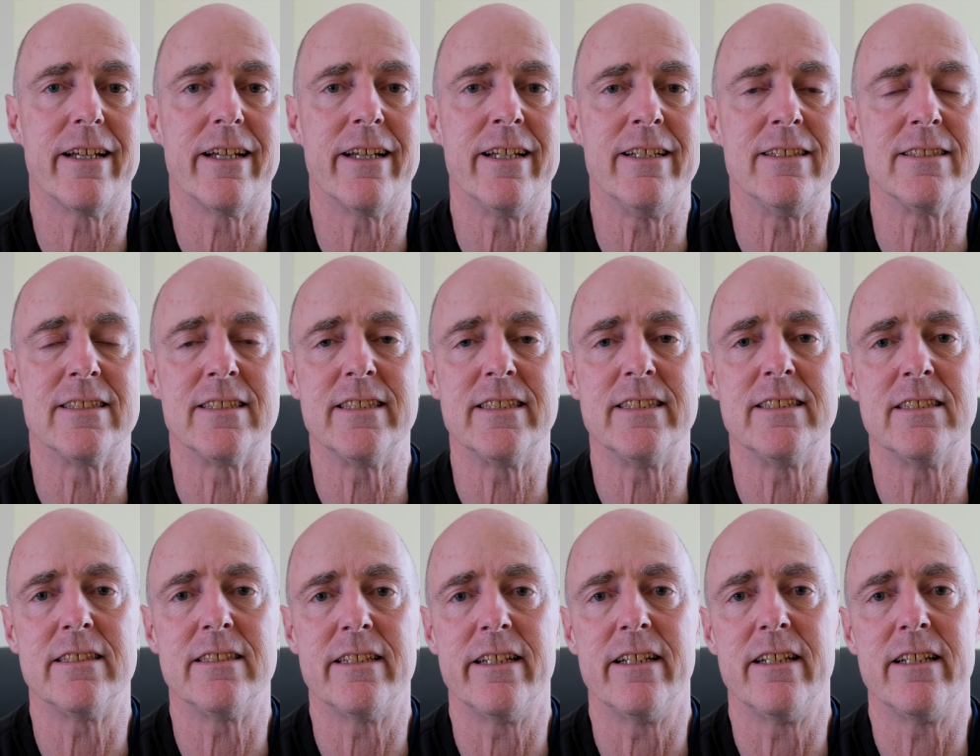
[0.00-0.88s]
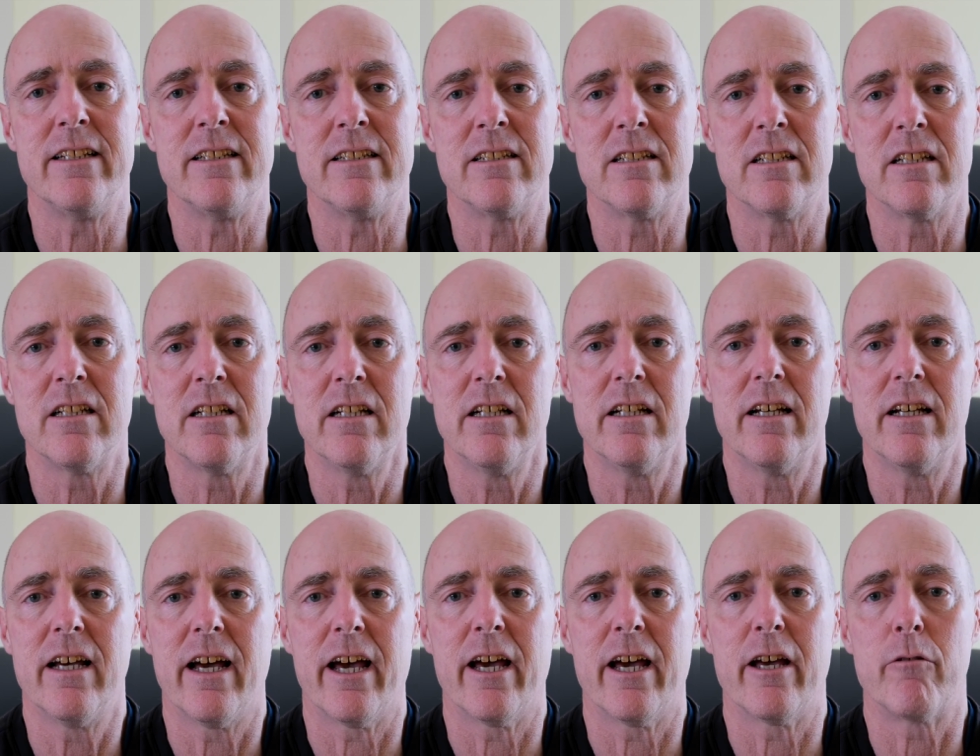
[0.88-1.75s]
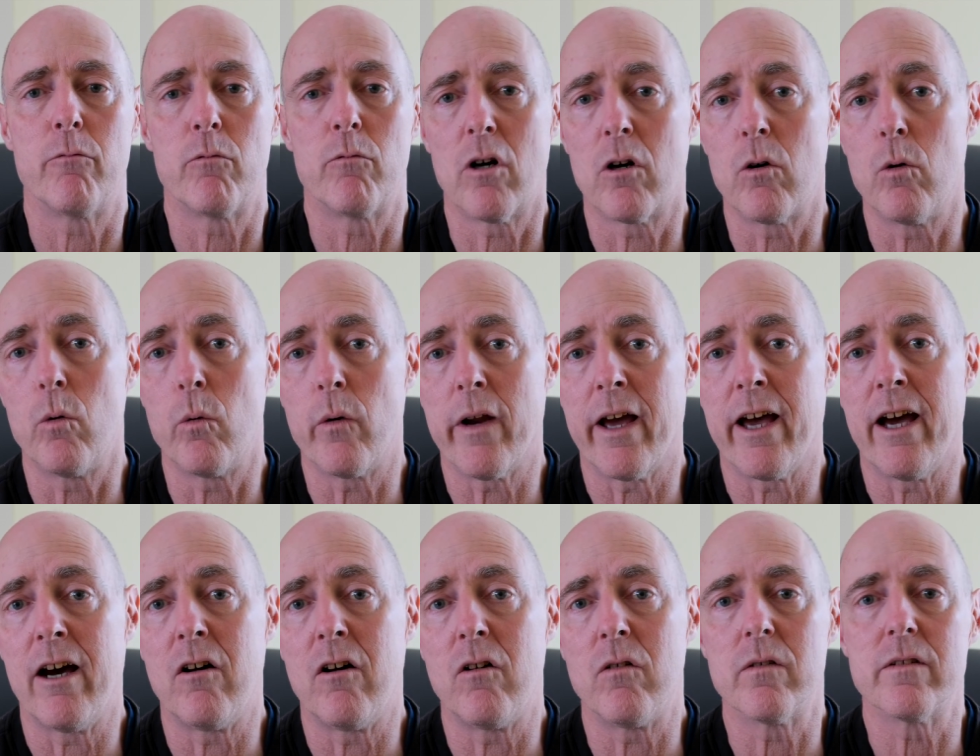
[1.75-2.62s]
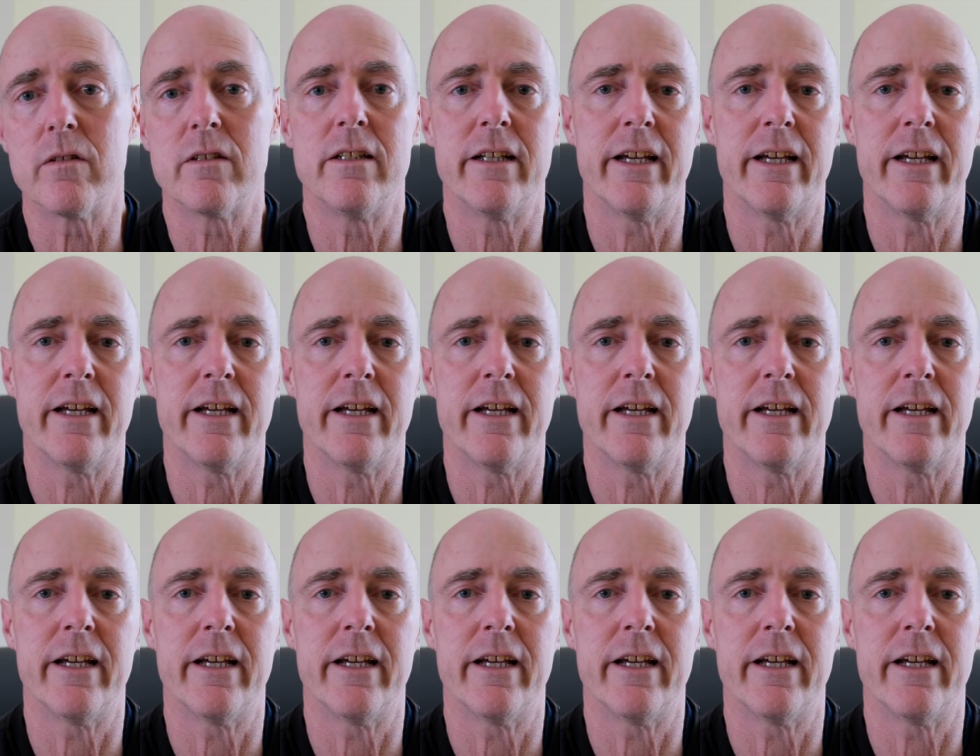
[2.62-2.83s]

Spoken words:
insisted and rolled out